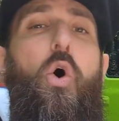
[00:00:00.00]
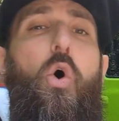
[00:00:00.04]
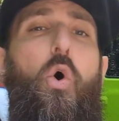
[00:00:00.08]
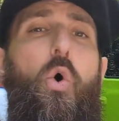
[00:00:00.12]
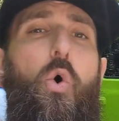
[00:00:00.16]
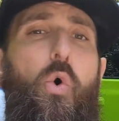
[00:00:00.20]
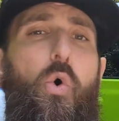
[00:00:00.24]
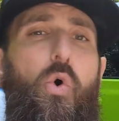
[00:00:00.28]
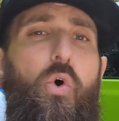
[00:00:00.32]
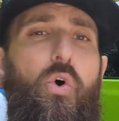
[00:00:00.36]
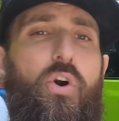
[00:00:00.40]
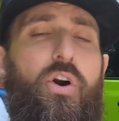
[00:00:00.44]

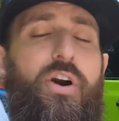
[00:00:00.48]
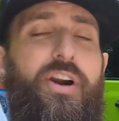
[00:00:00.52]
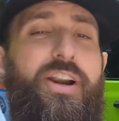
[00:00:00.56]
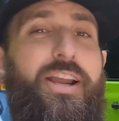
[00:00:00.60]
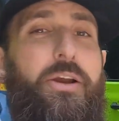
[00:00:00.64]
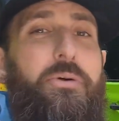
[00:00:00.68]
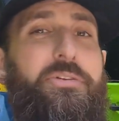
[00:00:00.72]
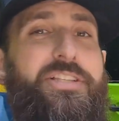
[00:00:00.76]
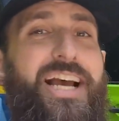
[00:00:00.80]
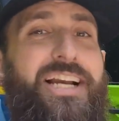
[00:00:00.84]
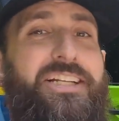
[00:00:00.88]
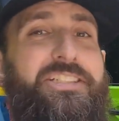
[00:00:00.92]
or
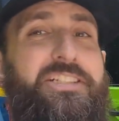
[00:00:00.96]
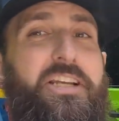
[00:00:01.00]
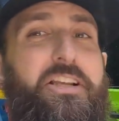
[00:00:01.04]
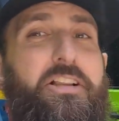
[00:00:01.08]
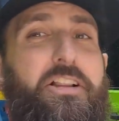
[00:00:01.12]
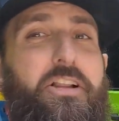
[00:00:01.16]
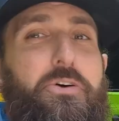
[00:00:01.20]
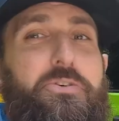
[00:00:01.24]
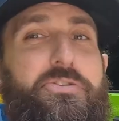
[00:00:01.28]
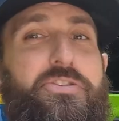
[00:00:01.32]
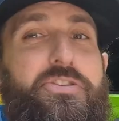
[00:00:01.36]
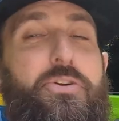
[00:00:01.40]
it was actually
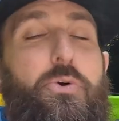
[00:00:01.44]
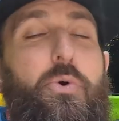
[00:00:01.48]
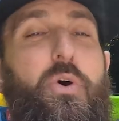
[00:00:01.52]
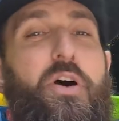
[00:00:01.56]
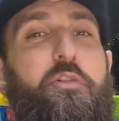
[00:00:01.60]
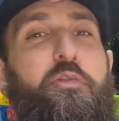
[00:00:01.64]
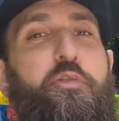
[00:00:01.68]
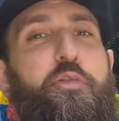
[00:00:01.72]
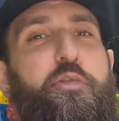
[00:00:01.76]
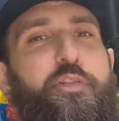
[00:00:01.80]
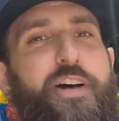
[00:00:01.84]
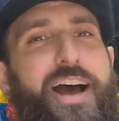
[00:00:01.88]
close to
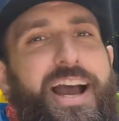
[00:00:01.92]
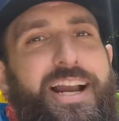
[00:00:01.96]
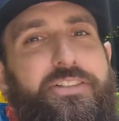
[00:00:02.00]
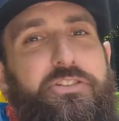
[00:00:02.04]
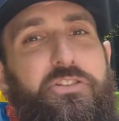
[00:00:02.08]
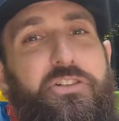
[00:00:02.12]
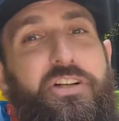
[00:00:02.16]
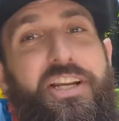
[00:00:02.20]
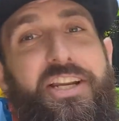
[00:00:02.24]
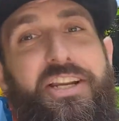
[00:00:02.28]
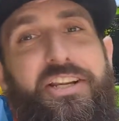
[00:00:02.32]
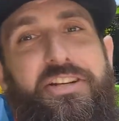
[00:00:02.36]
a
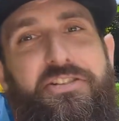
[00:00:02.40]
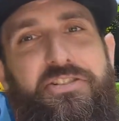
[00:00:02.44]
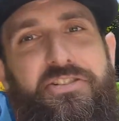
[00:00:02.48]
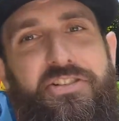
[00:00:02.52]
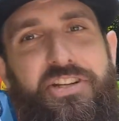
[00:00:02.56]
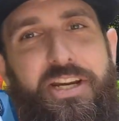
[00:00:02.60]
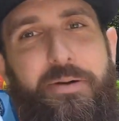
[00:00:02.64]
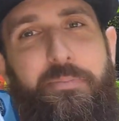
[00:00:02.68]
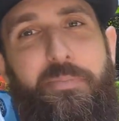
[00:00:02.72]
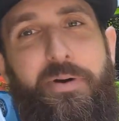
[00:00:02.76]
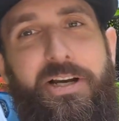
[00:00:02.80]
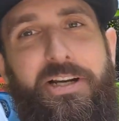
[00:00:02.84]
factory
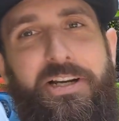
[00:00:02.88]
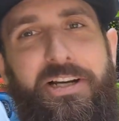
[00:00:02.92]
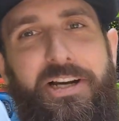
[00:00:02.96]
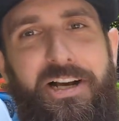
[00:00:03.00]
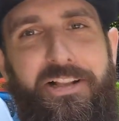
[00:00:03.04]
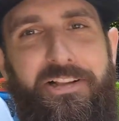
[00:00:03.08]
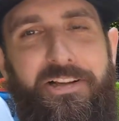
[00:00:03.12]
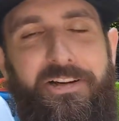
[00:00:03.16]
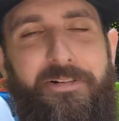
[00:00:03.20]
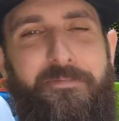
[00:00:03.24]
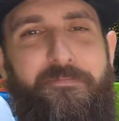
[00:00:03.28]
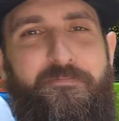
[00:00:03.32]
Jeep
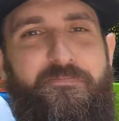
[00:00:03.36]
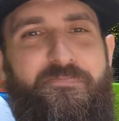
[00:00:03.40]
color.